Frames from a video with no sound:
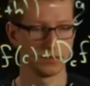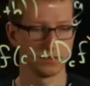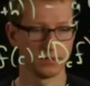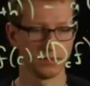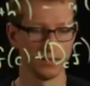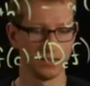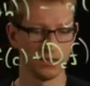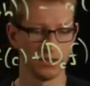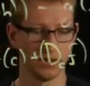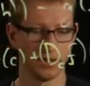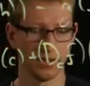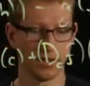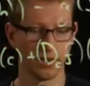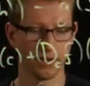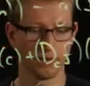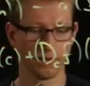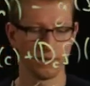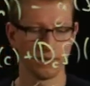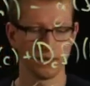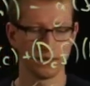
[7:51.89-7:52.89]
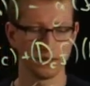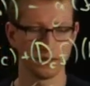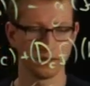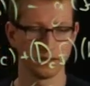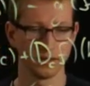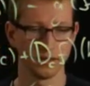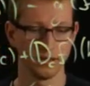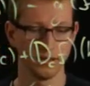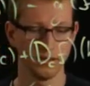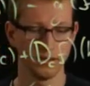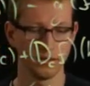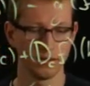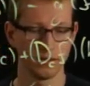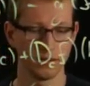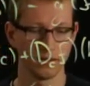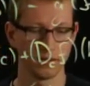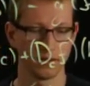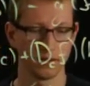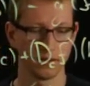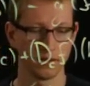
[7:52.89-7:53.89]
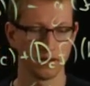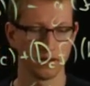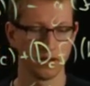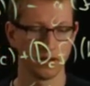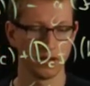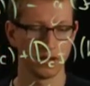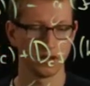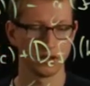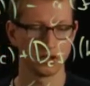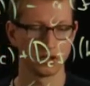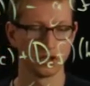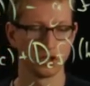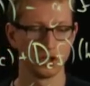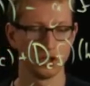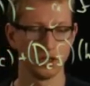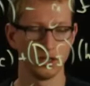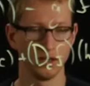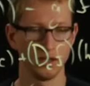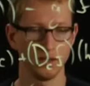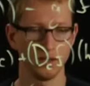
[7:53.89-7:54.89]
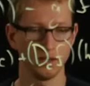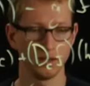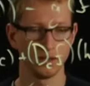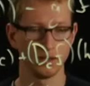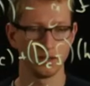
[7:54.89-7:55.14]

dfc g.